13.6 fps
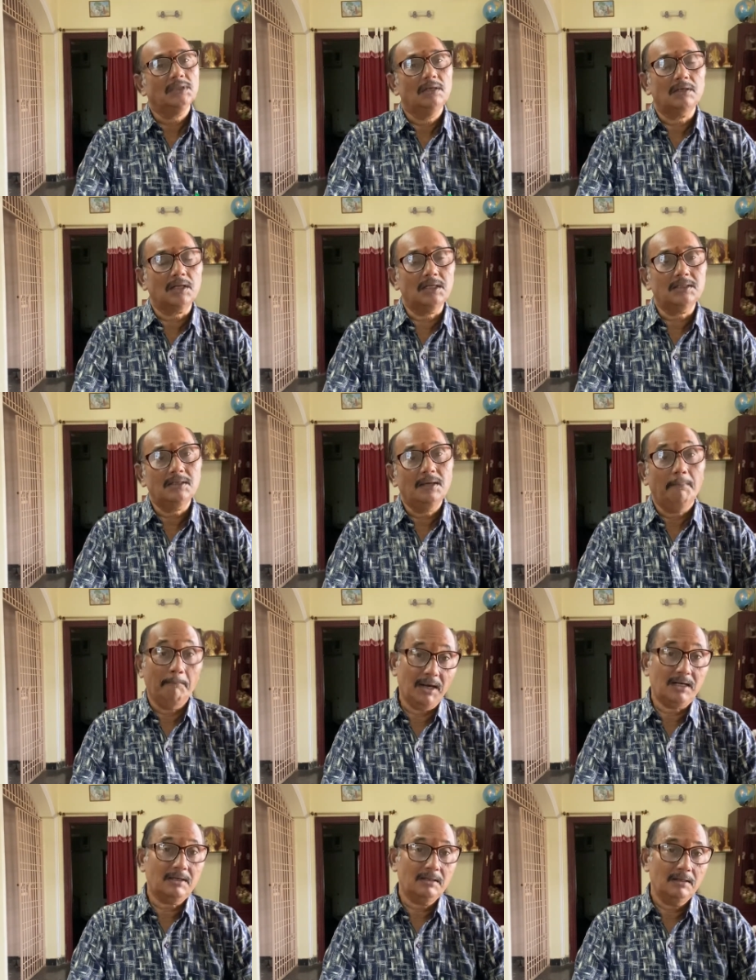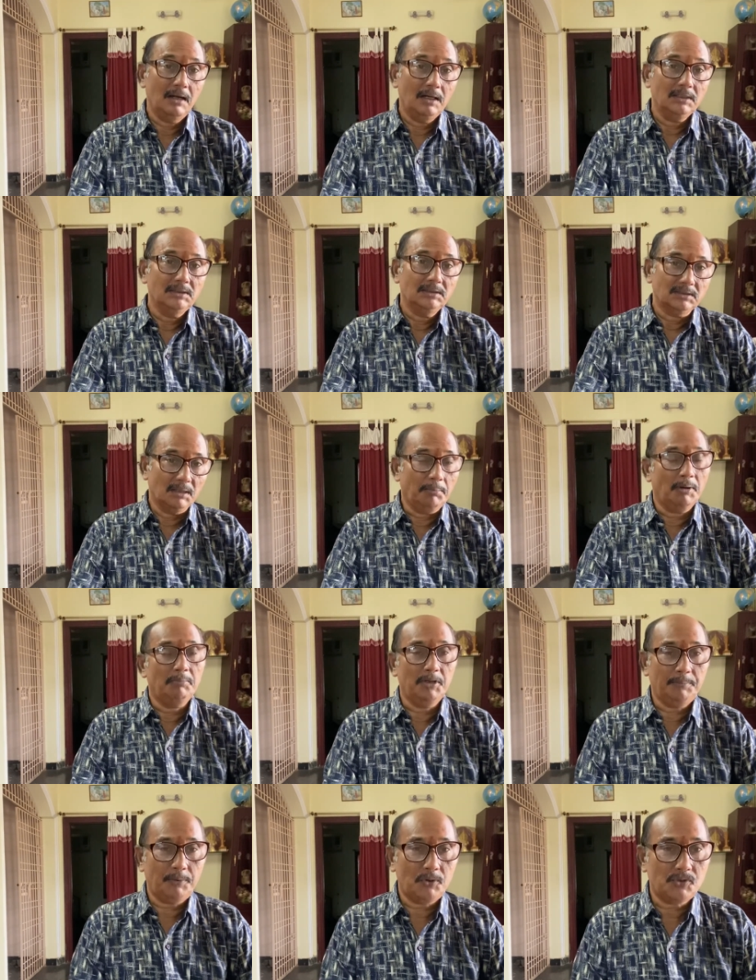right but the
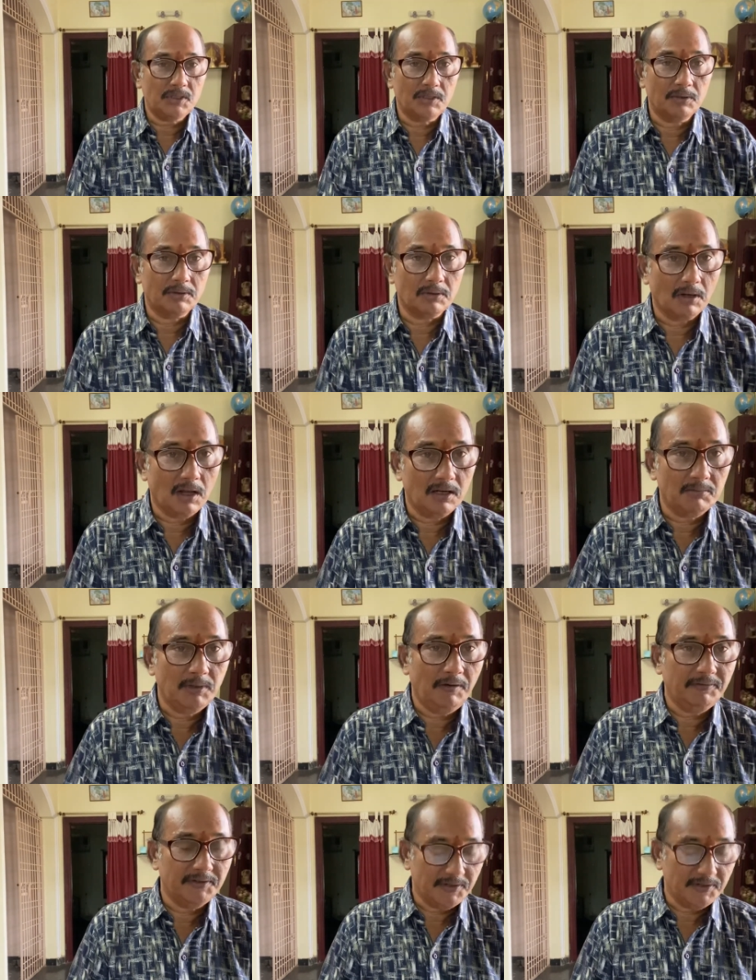public prosecutor on behalf of the